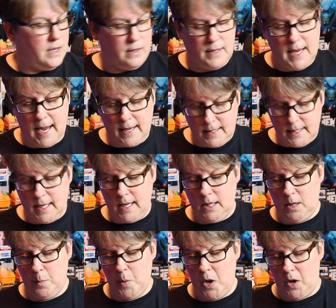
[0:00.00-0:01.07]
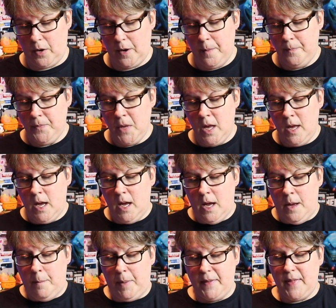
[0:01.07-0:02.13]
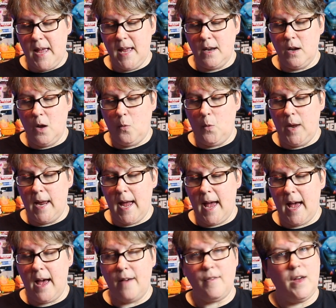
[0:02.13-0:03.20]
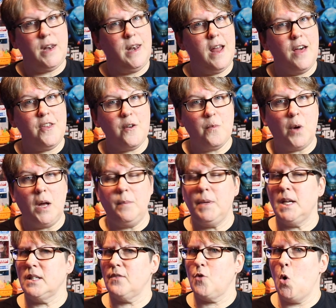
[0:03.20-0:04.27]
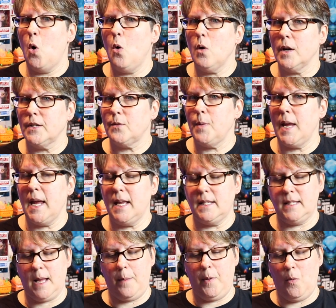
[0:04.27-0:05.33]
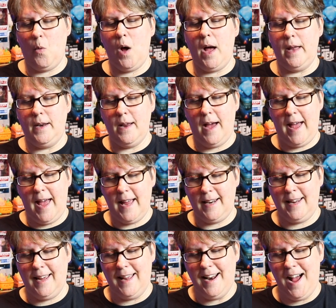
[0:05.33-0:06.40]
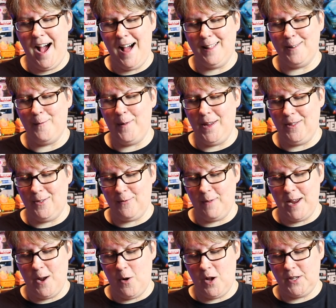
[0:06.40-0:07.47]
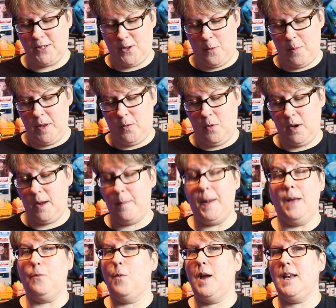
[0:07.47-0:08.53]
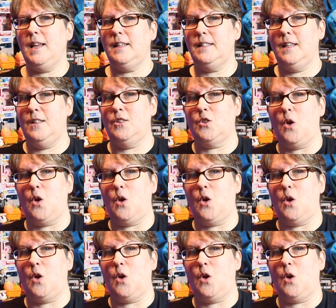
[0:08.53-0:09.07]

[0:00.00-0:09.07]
text in the book. But then we have another one, because of course we can't stop at one. I had to get Halloween 3 also, but come on, wait till you see this